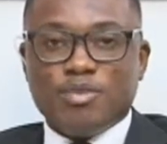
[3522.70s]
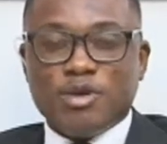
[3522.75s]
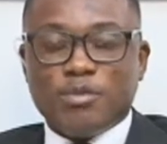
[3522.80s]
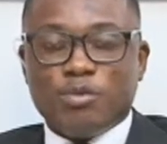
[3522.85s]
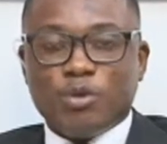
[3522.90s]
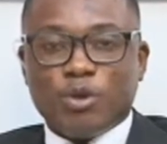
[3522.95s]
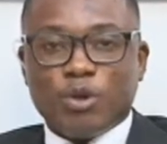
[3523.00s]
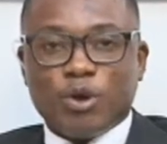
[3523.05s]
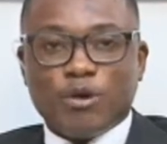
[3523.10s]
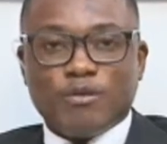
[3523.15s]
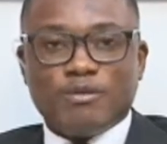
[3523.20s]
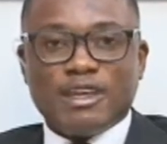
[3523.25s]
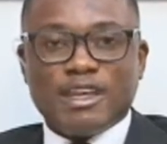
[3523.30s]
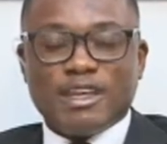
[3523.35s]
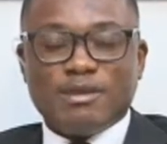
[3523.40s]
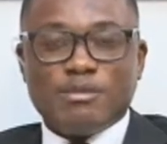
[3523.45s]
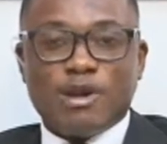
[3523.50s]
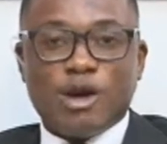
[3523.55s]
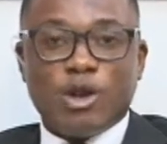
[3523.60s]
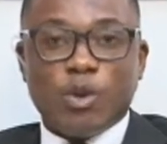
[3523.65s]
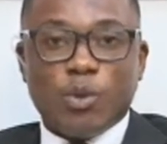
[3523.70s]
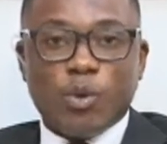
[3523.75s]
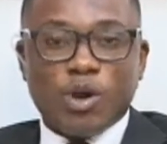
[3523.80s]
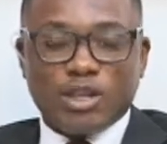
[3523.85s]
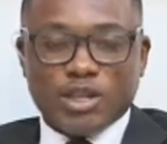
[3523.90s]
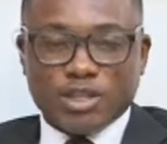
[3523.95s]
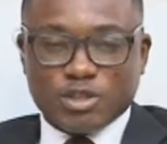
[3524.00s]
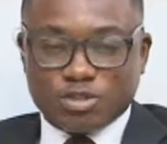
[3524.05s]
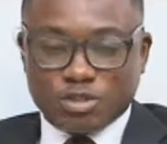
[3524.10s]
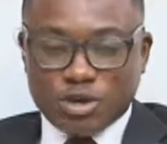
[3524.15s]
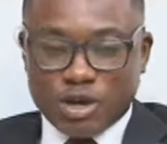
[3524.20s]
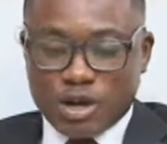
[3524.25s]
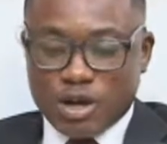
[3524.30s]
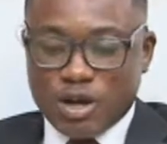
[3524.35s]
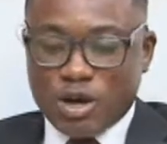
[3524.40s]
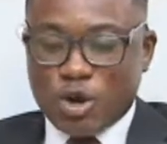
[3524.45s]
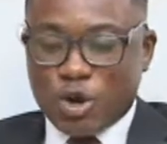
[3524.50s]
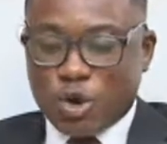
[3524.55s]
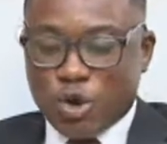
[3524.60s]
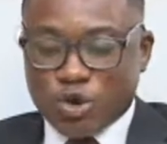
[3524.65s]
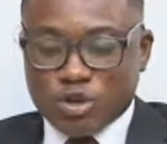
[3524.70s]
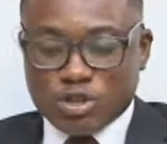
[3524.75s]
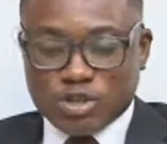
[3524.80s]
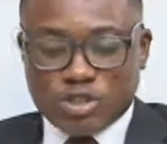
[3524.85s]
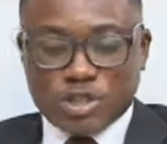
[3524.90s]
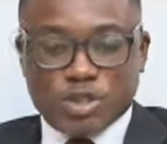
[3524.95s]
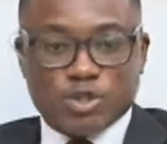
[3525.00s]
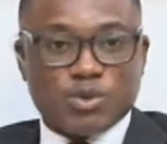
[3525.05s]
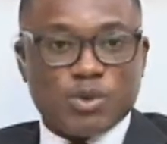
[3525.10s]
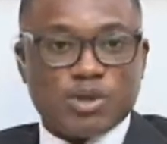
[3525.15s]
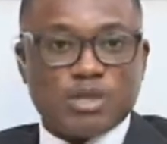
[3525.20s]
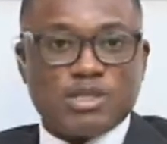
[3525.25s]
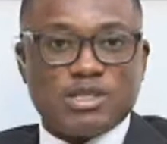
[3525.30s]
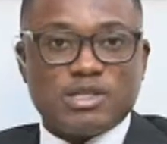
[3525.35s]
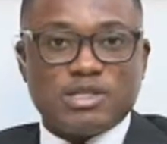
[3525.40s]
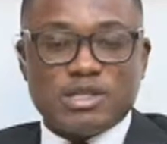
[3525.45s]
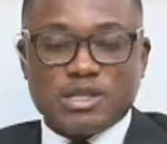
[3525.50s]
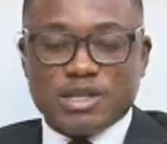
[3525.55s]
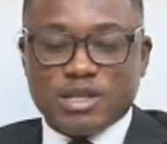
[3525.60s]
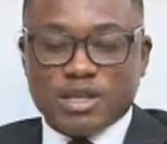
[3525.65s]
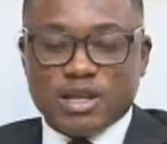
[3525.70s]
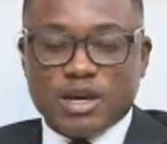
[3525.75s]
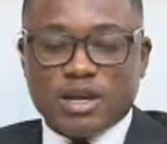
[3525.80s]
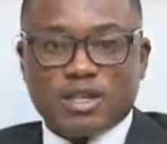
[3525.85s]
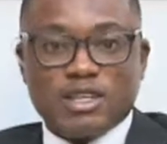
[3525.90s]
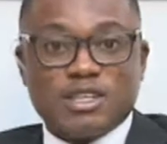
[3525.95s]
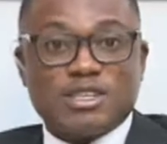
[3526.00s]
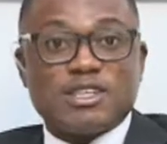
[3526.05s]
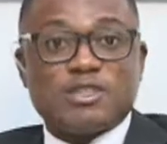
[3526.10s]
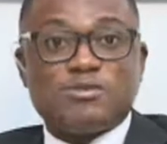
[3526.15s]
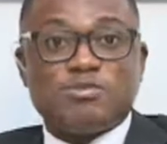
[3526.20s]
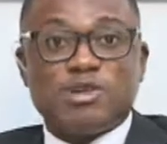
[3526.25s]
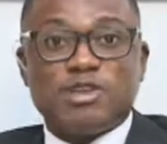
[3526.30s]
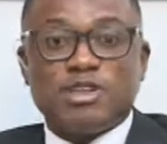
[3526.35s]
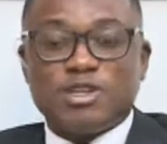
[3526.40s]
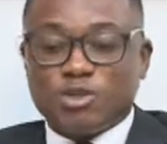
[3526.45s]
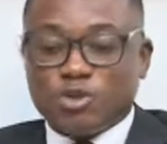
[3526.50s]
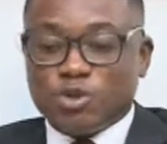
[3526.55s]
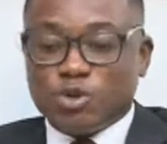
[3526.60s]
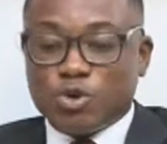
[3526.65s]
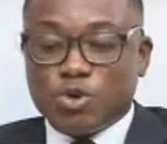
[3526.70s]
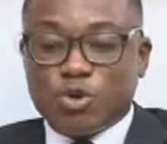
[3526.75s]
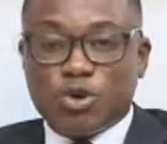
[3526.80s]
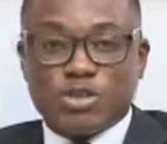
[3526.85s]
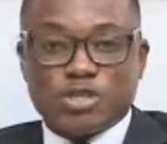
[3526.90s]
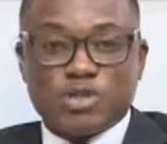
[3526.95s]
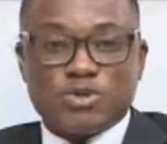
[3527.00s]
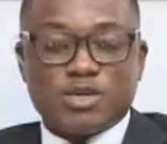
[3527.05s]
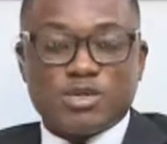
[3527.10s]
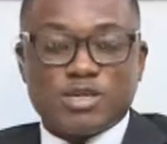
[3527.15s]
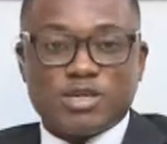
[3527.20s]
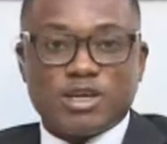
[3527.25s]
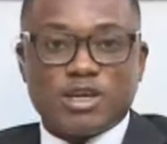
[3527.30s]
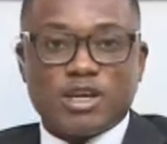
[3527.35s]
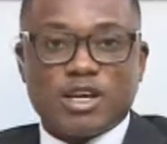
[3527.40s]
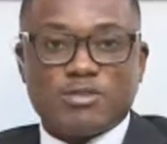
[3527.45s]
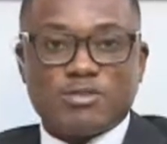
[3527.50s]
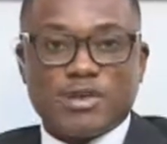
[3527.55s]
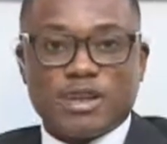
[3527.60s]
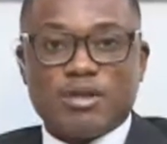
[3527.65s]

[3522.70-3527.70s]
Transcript: people of the Himalaya Dentra constituency. Now, this has been the show, Constituency Connect.